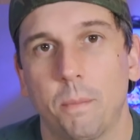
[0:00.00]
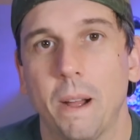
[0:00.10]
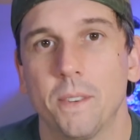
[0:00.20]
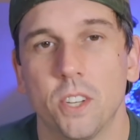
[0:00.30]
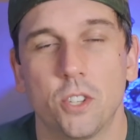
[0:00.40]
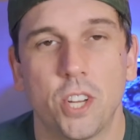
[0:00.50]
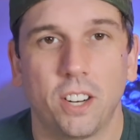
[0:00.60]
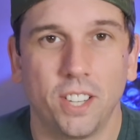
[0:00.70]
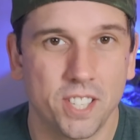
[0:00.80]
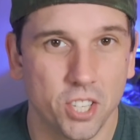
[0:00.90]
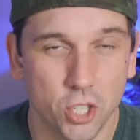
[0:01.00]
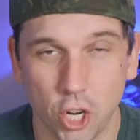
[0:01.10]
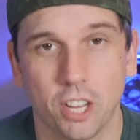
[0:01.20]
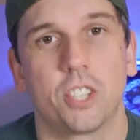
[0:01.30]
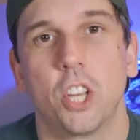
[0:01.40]
Now, I promise this channel isn't
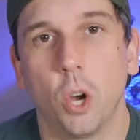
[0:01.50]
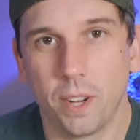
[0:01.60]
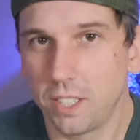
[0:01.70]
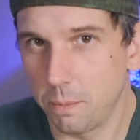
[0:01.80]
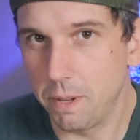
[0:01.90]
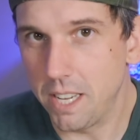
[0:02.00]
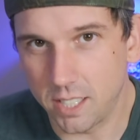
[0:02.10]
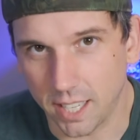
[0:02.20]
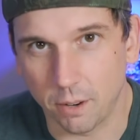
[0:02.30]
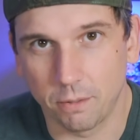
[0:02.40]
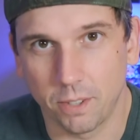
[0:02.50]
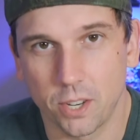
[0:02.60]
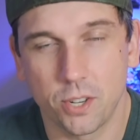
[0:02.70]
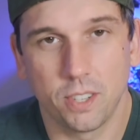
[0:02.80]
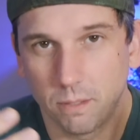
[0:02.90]
just going to be
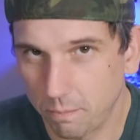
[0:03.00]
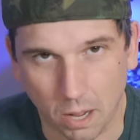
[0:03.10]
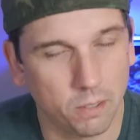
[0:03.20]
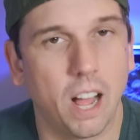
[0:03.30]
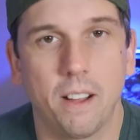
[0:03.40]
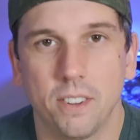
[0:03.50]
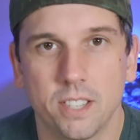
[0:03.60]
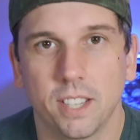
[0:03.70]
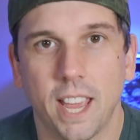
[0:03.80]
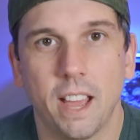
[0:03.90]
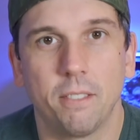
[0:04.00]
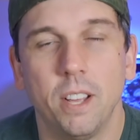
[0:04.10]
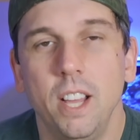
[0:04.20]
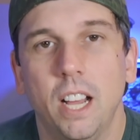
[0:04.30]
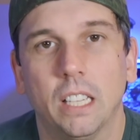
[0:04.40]
clownfish. I'll obviously have
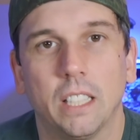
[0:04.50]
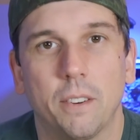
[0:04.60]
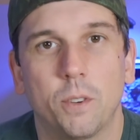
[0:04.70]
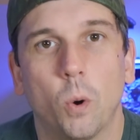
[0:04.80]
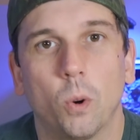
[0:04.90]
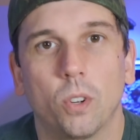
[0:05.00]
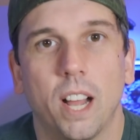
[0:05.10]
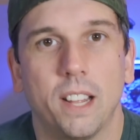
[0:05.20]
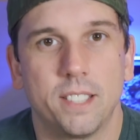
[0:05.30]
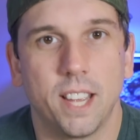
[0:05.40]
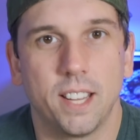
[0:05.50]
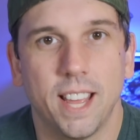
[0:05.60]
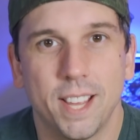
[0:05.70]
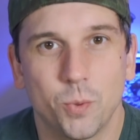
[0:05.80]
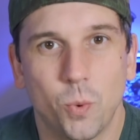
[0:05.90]
a lot of coral content
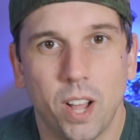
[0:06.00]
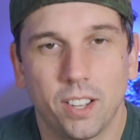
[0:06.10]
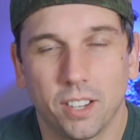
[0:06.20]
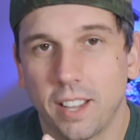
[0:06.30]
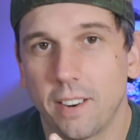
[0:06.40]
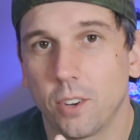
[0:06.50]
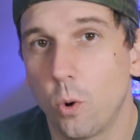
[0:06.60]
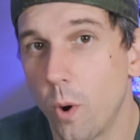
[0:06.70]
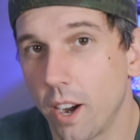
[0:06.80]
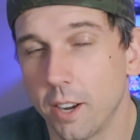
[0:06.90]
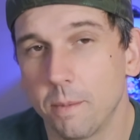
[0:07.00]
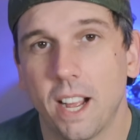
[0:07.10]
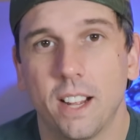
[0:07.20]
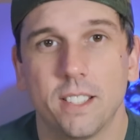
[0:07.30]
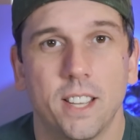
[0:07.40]
as well and a lot of aquarium
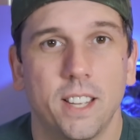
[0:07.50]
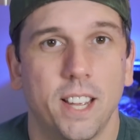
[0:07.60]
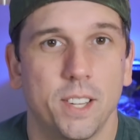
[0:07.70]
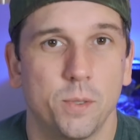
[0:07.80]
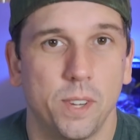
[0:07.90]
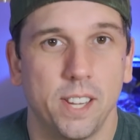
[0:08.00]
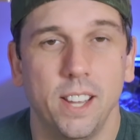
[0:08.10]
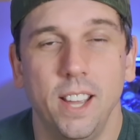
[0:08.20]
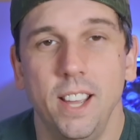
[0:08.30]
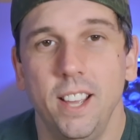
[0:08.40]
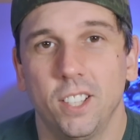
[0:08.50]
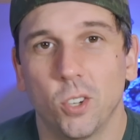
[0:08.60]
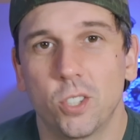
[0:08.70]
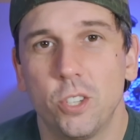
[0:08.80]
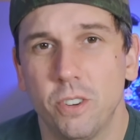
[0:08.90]
content as we
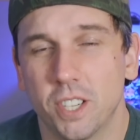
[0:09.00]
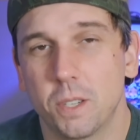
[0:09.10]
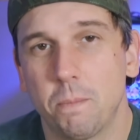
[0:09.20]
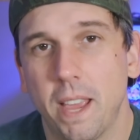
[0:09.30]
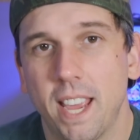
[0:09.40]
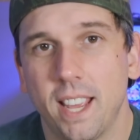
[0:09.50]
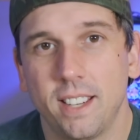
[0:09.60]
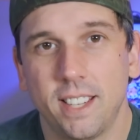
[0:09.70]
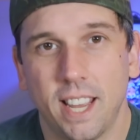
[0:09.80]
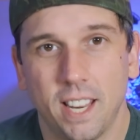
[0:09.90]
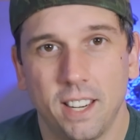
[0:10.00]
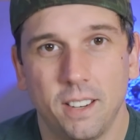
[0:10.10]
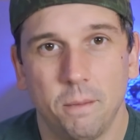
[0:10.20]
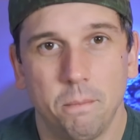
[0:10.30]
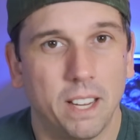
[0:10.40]
look to expand
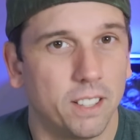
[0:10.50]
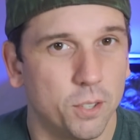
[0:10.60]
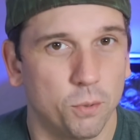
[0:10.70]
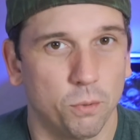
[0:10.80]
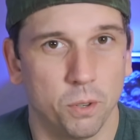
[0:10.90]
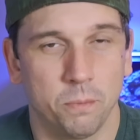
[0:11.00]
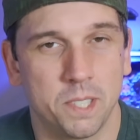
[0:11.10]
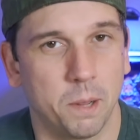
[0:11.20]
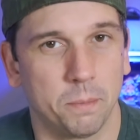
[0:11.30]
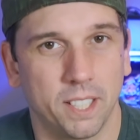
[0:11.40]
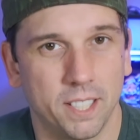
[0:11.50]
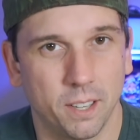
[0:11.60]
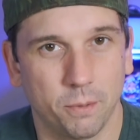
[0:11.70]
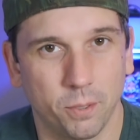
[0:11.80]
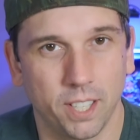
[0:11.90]
and make this room something
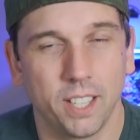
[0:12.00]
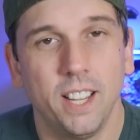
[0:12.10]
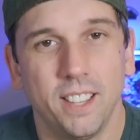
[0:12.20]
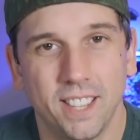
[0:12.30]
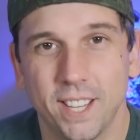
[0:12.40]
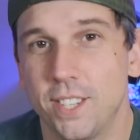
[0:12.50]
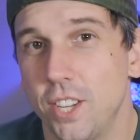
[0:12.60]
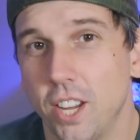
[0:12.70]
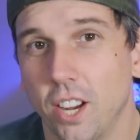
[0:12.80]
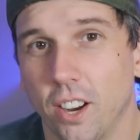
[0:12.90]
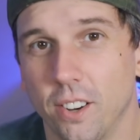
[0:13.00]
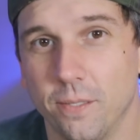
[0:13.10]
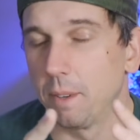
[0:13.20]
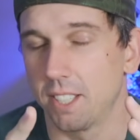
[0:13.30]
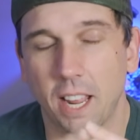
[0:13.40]
different this year.
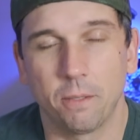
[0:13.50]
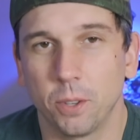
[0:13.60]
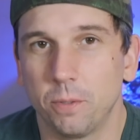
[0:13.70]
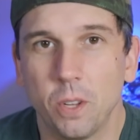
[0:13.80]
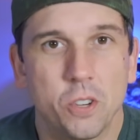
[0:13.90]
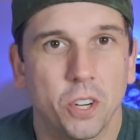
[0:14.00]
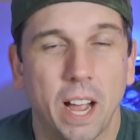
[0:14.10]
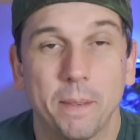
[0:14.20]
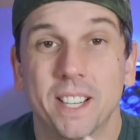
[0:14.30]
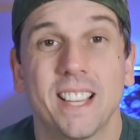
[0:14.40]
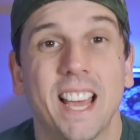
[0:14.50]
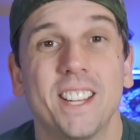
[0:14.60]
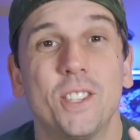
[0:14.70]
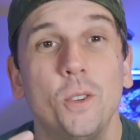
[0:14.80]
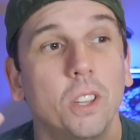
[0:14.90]
I'm excited for the future. I'm
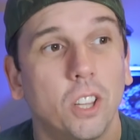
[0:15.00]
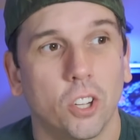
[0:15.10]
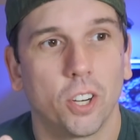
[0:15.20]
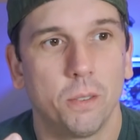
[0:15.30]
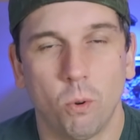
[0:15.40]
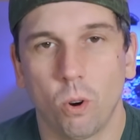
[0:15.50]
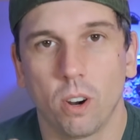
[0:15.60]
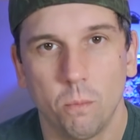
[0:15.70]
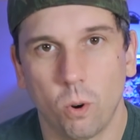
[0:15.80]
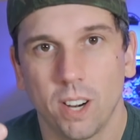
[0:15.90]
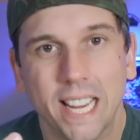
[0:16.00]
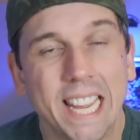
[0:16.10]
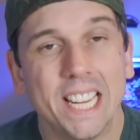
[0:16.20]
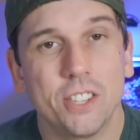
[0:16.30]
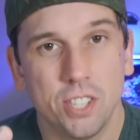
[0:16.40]
excited to learn more and more
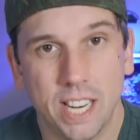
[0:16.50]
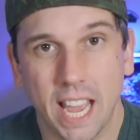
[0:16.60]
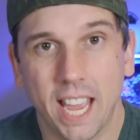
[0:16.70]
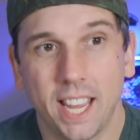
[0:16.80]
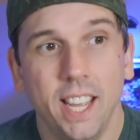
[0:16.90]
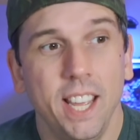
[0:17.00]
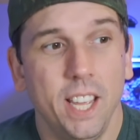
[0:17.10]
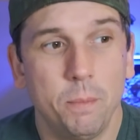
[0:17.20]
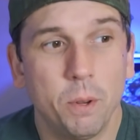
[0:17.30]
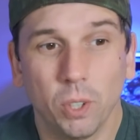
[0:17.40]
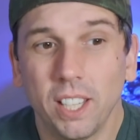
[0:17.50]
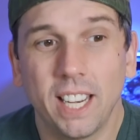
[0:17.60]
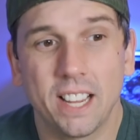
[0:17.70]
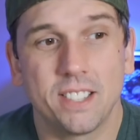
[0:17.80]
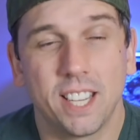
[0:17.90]
each day. It'd be really
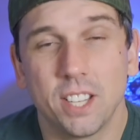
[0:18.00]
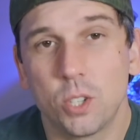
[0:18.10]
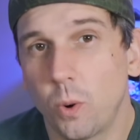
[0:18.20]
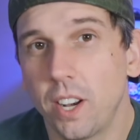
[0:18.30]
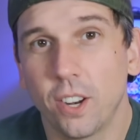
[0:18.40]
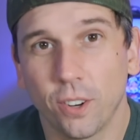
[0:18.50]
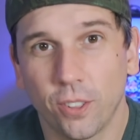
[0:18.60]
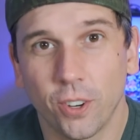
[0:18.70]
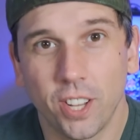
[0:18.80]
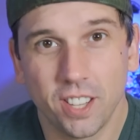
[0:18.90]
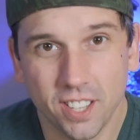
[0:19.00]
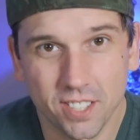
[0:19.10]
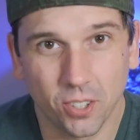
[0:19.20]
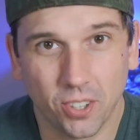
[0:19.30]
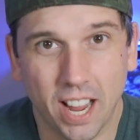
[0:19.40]
nice to get 20 or 30 of
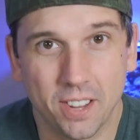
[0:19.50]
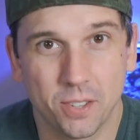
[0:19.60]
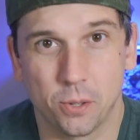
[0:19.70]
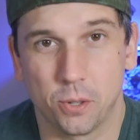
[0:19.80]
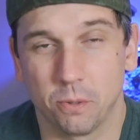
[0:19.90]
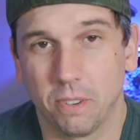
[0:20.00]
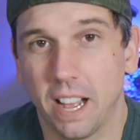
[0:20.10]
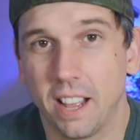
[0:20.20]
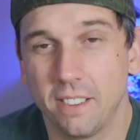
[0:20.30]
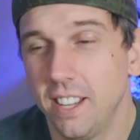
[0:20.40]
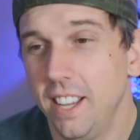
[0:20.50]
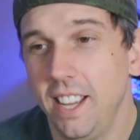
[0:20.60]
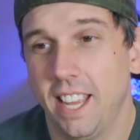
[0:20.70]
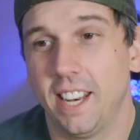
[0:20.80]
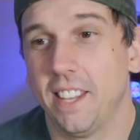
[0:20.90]
these little guys to survive,
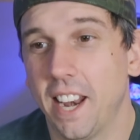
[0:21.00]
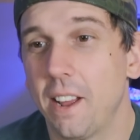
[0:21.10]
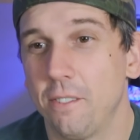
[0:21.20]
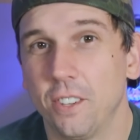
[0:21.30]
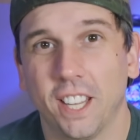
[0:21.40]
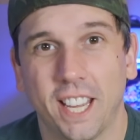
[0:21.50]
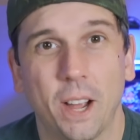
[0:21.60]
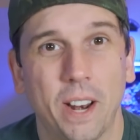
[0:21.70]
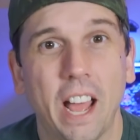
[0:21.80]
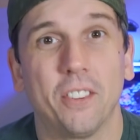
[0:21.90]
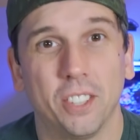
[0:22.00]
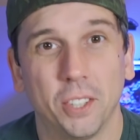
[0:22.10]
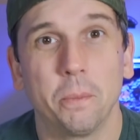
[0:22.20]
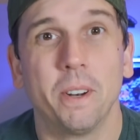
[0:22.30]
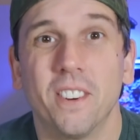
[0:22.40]
and then I feel like I would have a
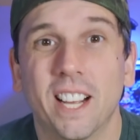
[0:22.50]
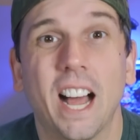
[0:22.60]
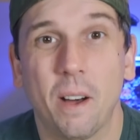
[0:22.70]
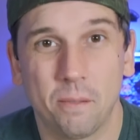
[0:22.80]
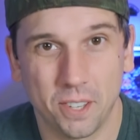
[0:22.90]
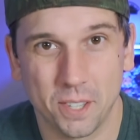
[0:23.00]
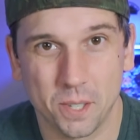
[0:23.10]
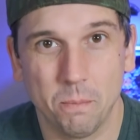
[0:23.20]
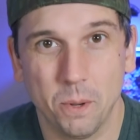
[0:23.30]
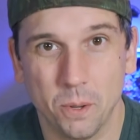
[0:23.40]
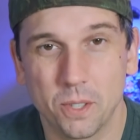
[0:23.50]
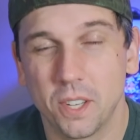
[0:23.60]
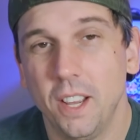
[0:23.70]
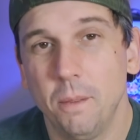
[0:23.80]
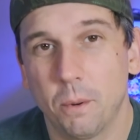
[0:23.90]
little bit of a confidence
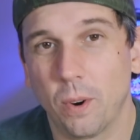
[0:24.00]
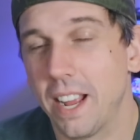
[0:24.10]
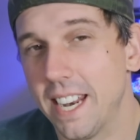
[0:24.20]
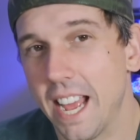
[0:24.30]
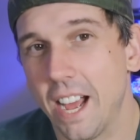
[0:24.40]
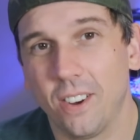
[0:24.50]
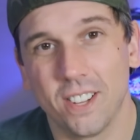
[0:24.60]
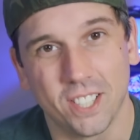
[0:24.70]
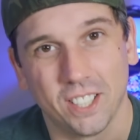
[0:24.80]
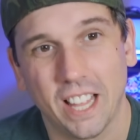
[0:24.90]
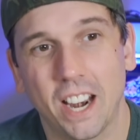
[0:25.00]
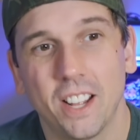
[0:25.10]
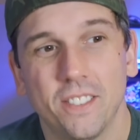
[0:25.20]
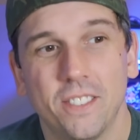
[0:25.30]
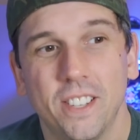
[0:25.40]
boost. But right now, it's a lot
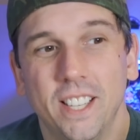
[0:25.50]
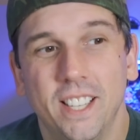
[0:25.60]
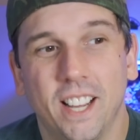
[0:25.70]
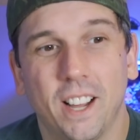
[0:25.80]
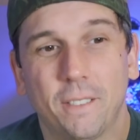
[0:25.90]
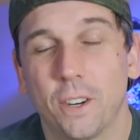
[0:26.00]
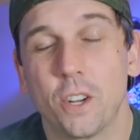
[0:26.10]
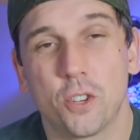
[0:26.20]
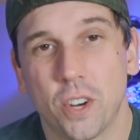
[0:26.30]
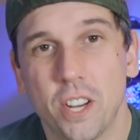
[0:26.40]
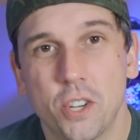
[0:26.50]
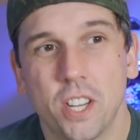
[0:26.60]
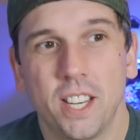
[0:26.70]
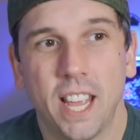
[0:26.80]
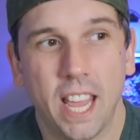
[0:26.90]
of uh,
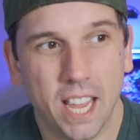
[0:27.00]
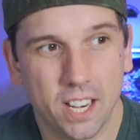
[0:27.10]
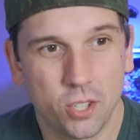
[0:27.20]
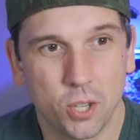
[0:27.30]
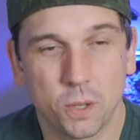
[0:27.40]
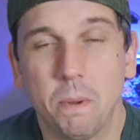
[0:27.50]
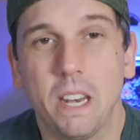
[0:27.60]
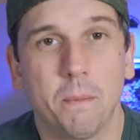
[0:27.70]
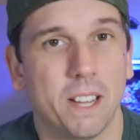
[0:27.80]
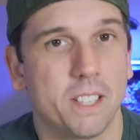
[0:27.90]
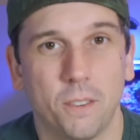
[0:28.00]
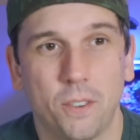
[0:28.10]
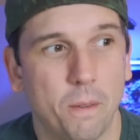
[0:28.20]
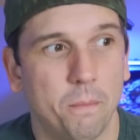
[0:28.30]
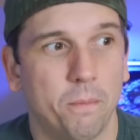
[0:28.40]
frustration and just beating myself
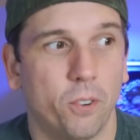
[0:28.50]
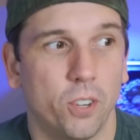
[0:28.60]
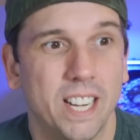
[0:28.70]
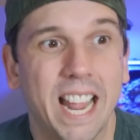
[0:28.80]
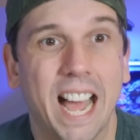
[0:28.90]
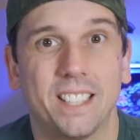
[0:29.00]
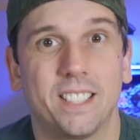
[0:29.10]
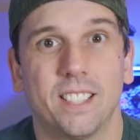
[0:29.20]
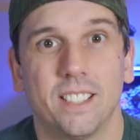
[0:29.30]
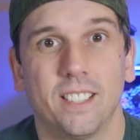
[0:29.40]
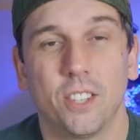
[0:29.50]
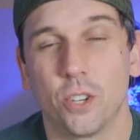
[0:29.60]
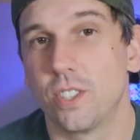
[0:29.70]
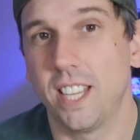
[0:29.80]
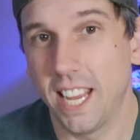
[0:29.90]
up for not
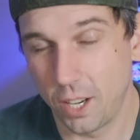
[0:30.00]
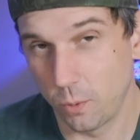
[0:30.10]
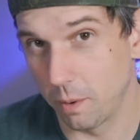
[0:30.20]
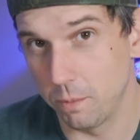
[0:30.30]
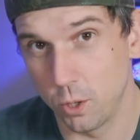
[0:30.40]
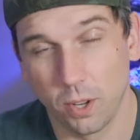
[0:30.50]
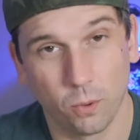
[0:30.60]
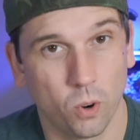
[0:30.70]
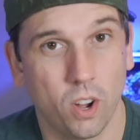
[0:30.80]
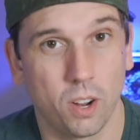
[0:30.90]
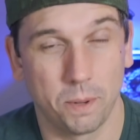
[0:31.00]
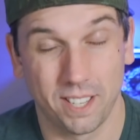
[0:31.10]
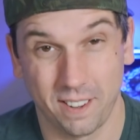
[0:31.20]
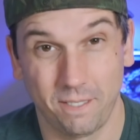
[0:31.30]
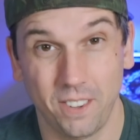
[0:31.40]
understanding what I'm doing wrong
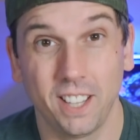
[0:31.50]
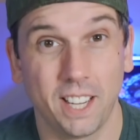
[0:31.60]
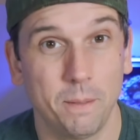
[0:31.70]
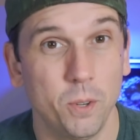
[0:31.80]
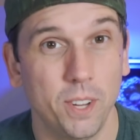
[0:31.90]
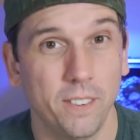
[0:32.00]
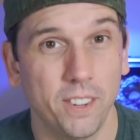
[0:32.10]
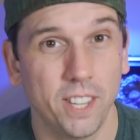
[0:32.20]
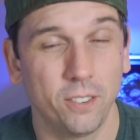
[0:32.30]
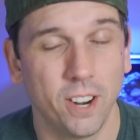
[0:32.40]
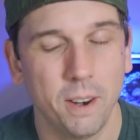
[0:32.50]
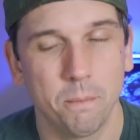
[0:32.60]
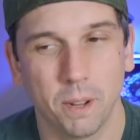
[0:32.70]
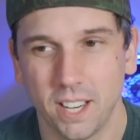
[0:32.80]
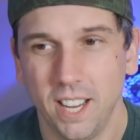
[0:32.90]
because I feel like I'm doing everything
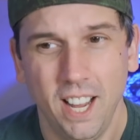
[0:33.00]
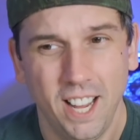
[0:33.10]
right, but